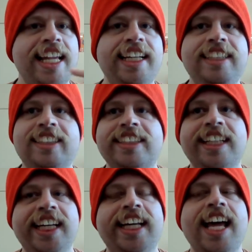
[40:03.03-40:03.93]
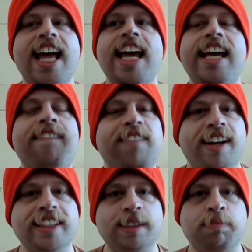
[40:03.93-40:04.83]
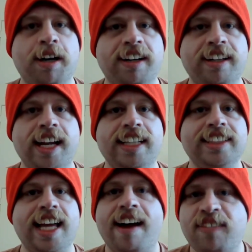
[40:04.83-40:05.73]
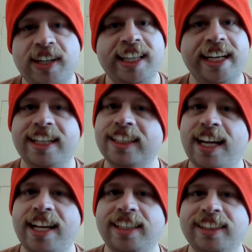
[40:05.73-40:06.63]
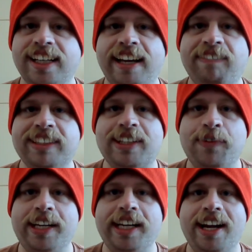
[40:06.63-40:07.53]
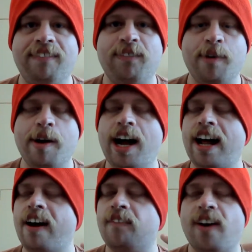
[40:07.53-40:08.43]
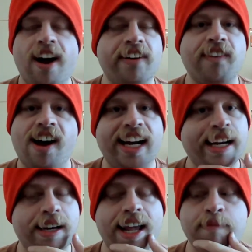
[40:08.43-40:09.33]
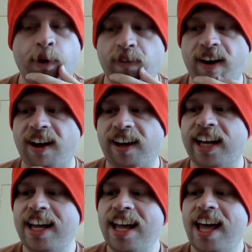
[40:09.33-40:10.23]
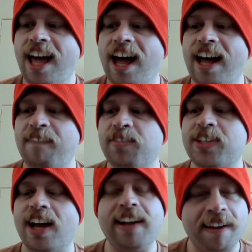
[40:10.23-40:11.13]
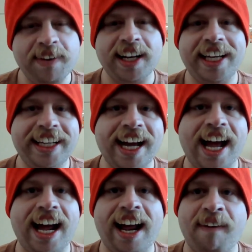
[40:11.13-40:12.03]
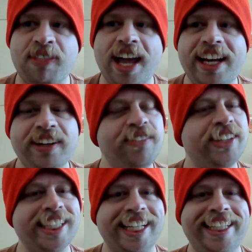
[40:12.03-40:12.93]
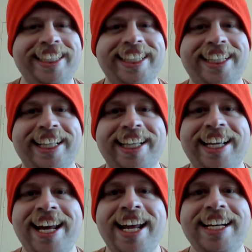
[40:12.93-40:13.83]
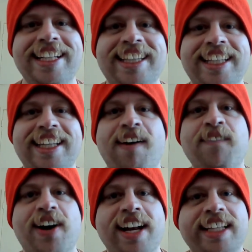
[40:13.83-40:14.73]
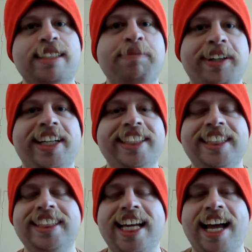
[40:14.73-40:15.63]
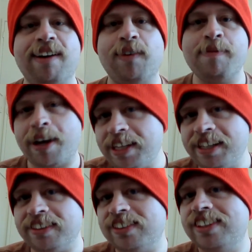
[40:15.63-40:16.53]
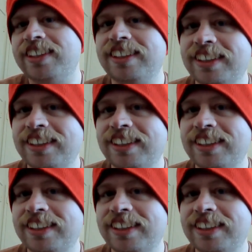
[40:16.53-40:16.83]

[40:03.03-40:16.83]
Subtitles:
and then he's just like, he falls apart as everything in his life is going wrong and more wrong. So I felt like I can relate to the overall experience he's had. What about you?